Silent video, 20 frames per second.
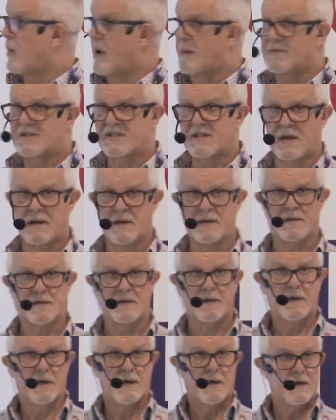website
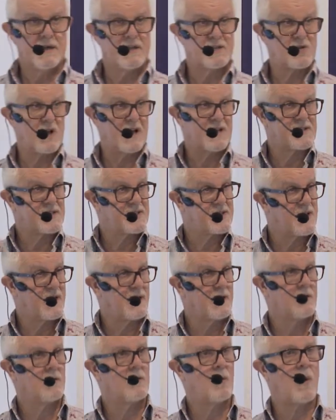is a
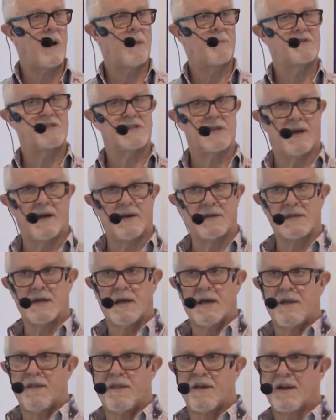single website
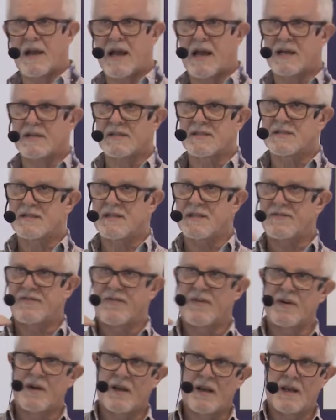that has
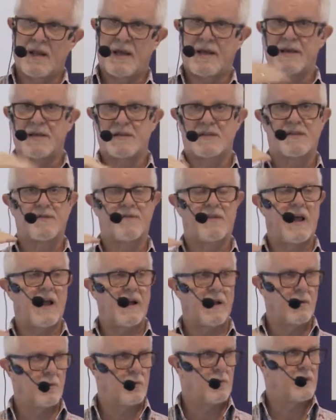different layers of
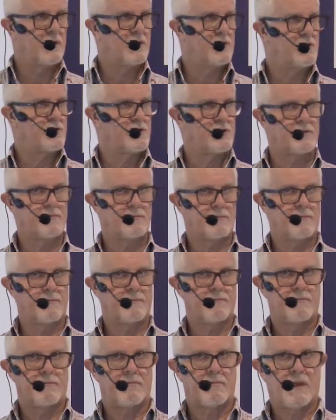language.
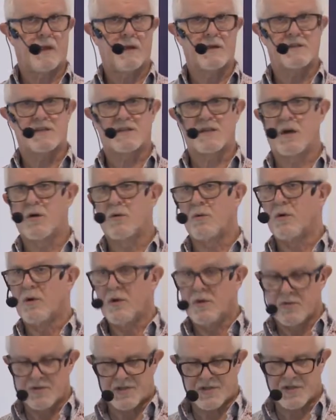So
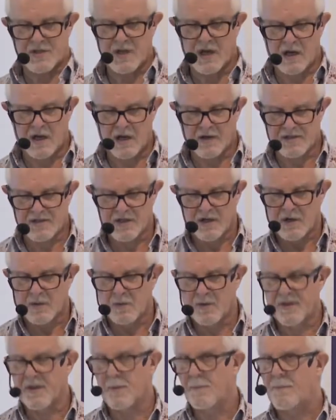you start
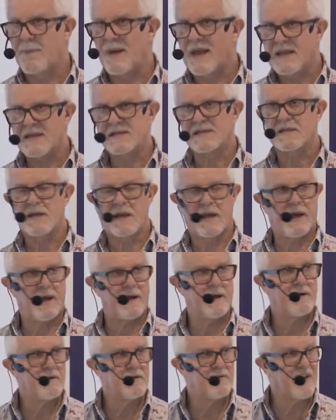with a base
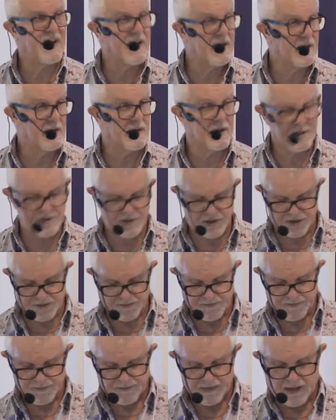layer of English,
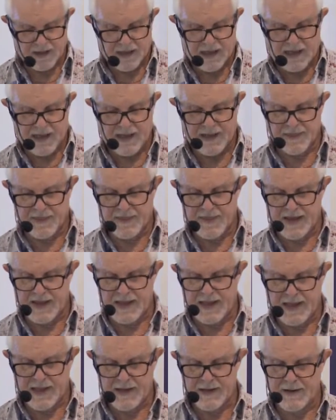and
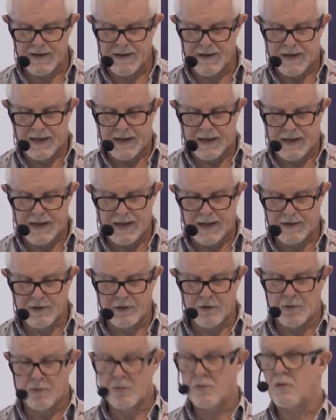then
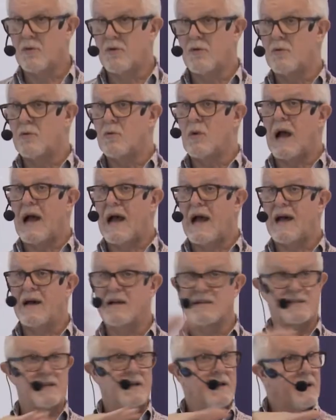you
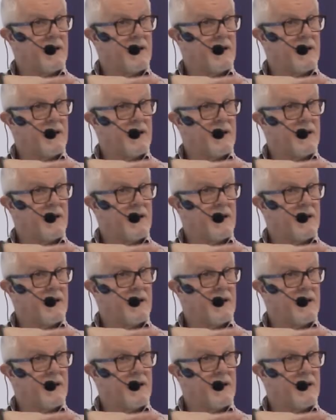add